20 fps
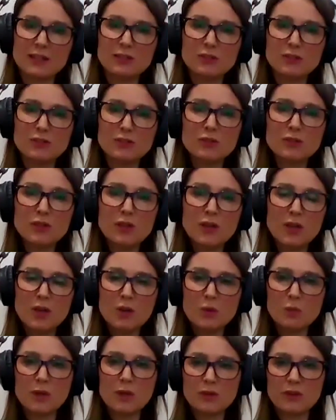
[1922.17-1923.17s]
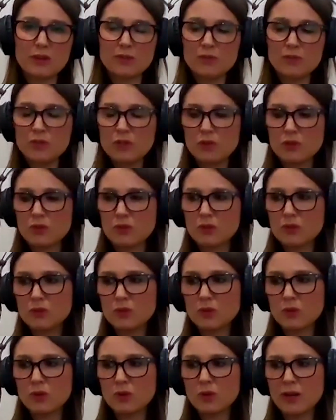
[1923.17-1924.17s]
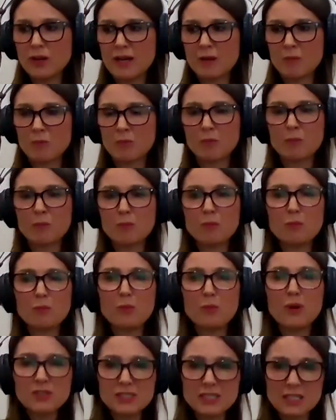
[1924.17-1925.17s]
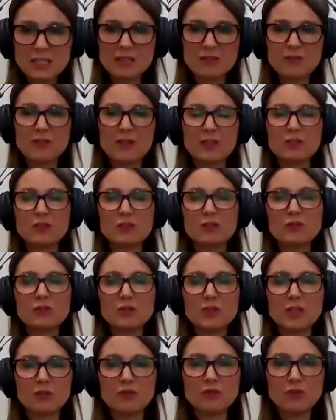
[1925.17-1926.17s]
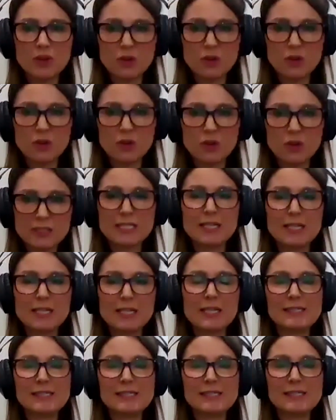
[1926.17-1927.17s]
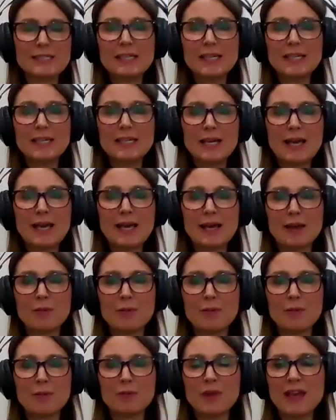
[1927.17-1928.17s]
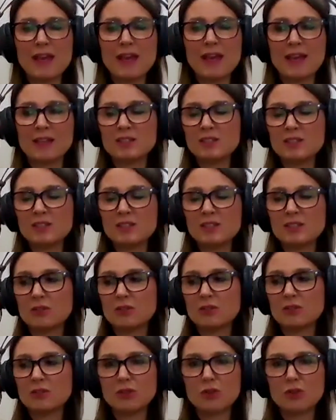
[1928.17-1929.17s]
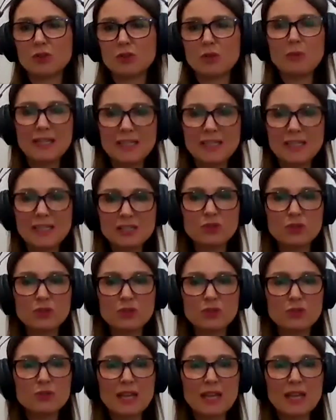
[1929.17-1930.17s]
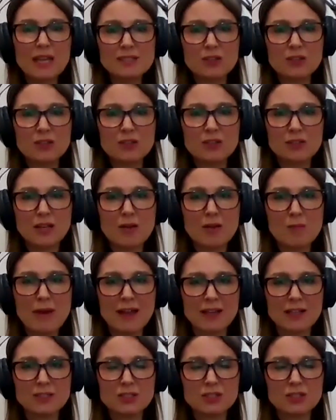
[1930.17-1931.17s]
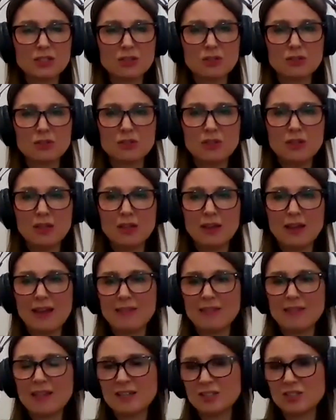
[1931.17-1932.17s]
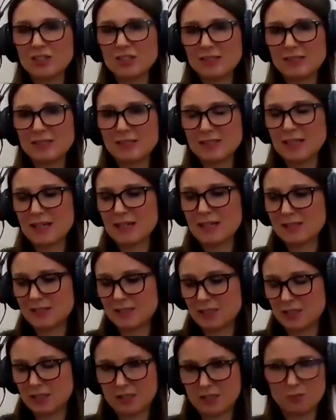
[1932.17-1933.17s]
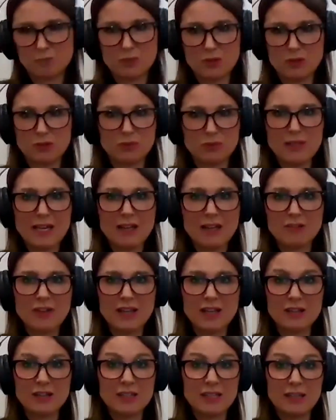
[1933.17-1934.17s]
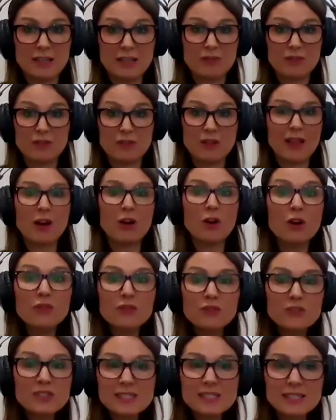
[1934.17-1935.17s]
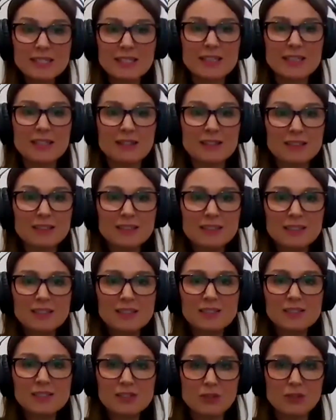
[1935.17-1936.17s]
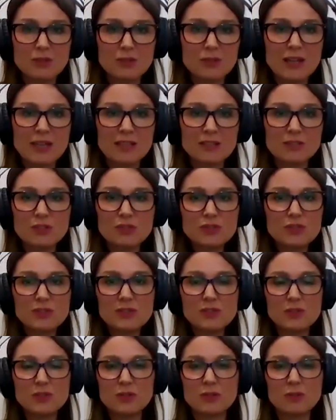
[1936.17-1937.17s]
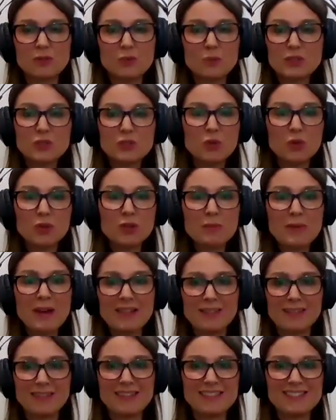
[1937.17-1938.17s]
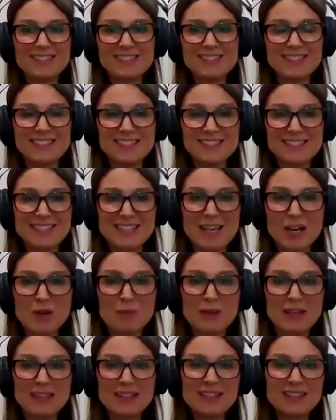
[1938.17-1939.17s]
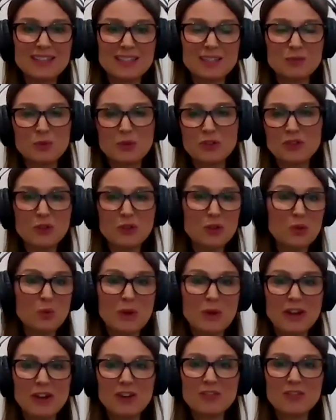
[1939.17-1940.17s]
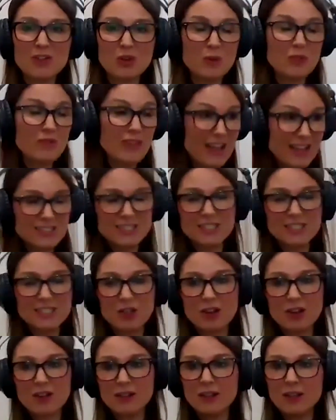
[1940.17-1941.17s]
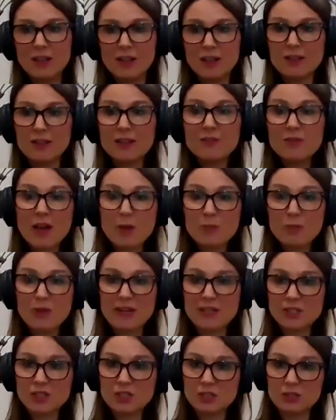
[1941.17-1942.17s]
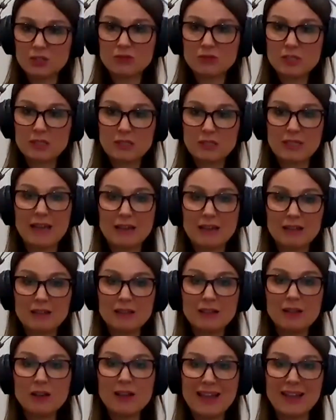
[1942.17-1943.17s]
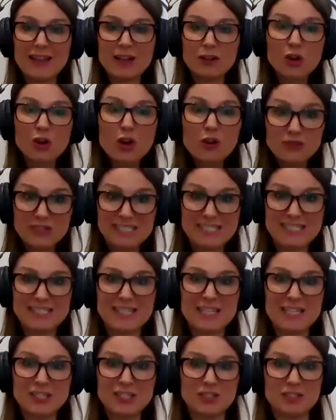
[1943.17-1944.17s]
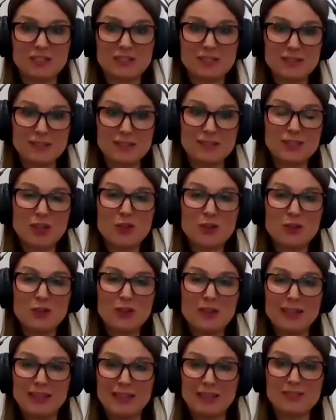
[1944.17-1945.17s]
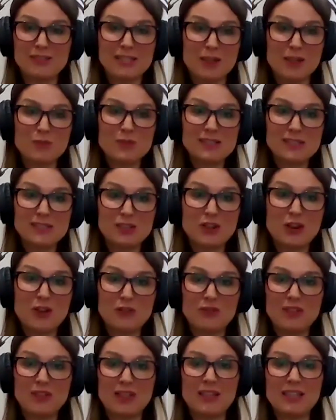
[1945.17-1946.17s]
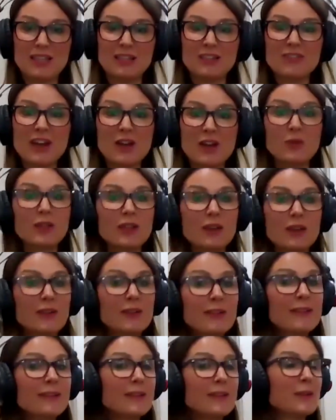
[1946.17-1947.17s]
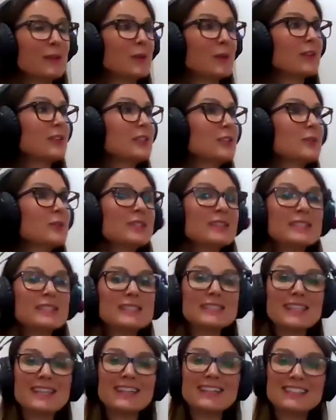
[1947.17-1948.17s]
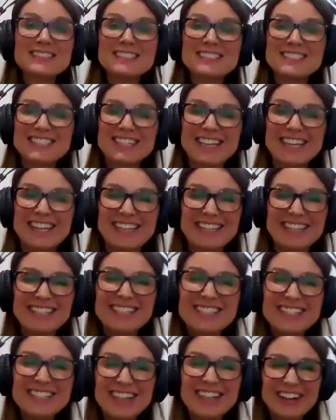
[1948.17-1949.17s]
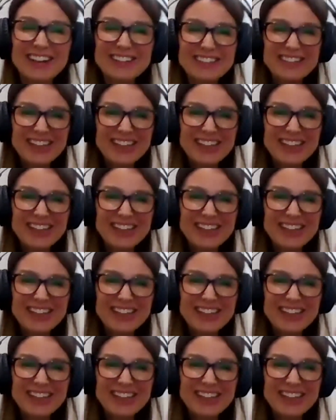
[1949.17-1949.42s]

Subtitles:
at you. Where if you're positive and you're looking forward to things, and you're peaceful, that's going to come back to you, and that just starts to build that around even our office here. So at Nutrisoil, we talk about these things in our meeting, and we're all aware of it. We've actually got the vibrational scale at our coffee station. So if someone's not feeling great, we go, where are you on the scale today? You know?